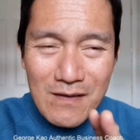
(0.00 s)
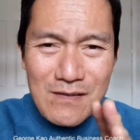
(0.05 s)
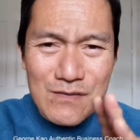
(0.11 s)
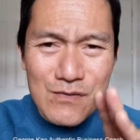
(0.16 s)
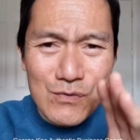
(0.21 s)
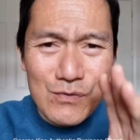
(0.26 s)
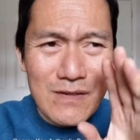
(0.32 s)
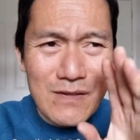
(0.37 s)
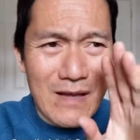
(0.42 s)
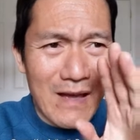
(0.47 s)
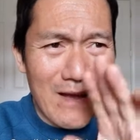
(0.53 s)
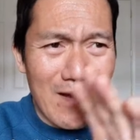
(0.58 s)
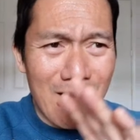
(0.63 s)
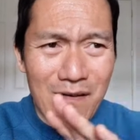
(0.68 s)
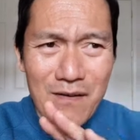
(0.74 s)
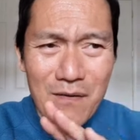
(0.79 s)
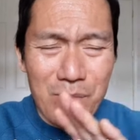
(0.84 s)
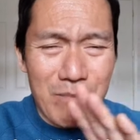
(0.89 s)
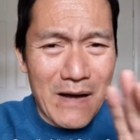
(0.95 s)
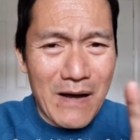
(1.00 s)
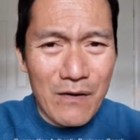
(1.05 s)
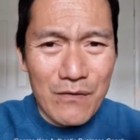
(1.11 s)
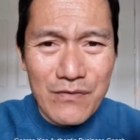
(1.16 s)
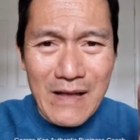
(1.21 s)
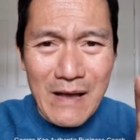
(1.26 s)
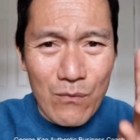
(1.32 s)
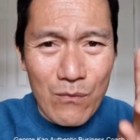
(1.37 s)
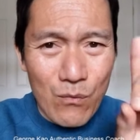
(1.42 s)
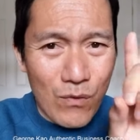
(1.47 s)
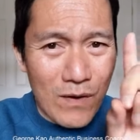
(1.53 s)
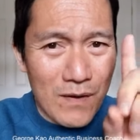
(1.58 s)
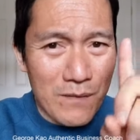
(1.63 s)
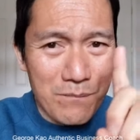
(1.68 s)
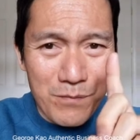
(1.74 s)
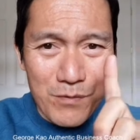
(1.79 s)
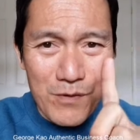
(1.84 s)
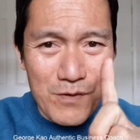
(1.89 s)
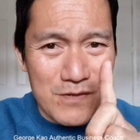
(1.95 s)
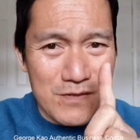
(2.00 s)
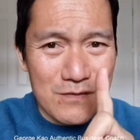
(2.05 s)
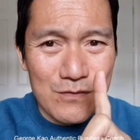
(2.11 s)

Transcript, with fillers: to care about that one person